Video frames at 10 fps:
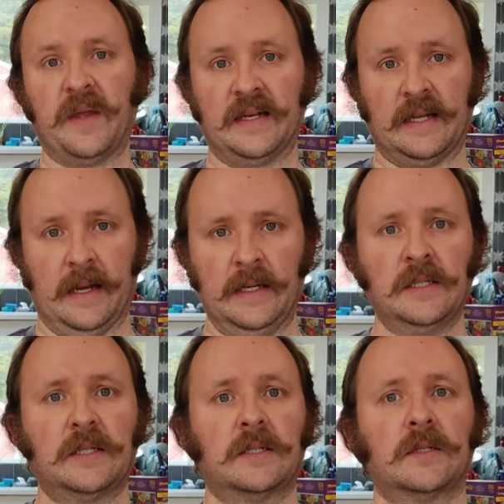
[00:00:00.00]
It
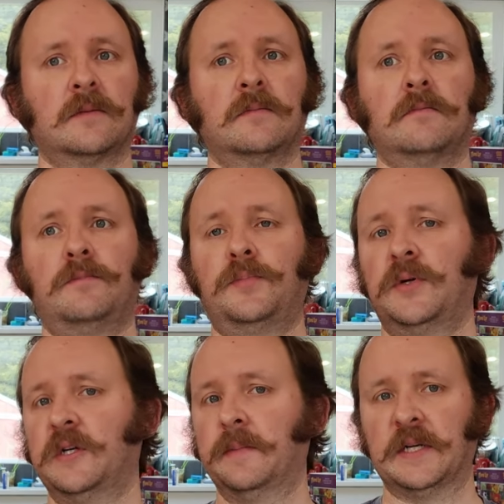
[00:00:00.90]
tastes
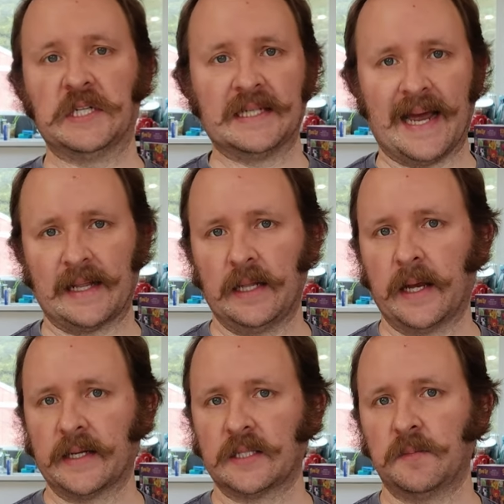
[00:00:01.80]
pretty much exactly
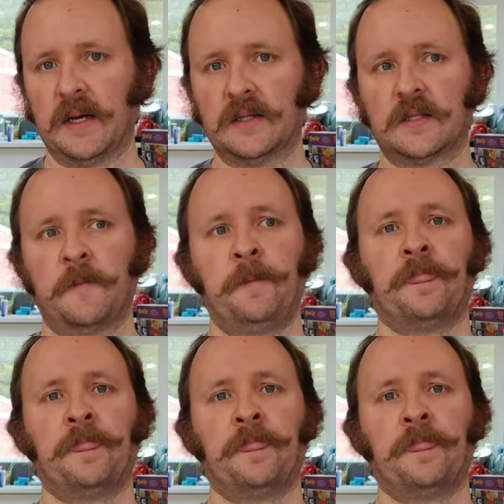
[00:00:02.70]
like it smells.